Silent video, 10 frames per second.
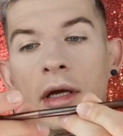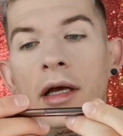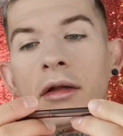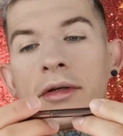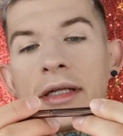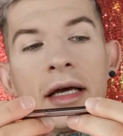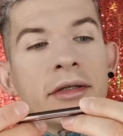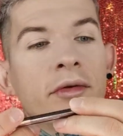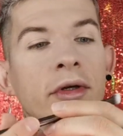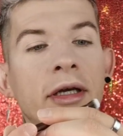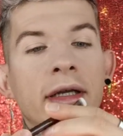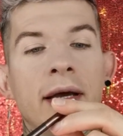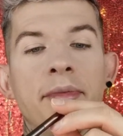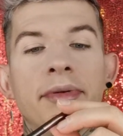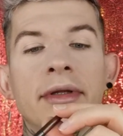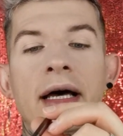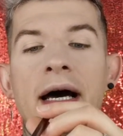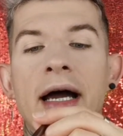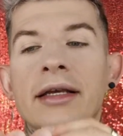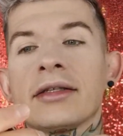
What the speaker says: That looks nice, so you can apply.